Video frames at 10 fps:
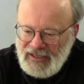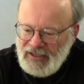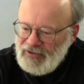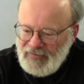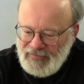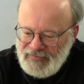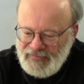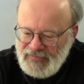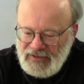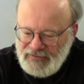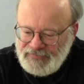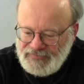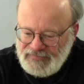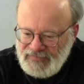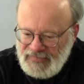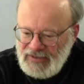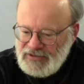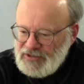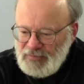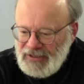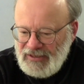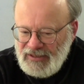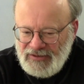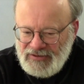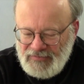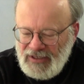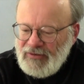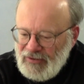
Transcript: Although, you know, there's a split like there's many,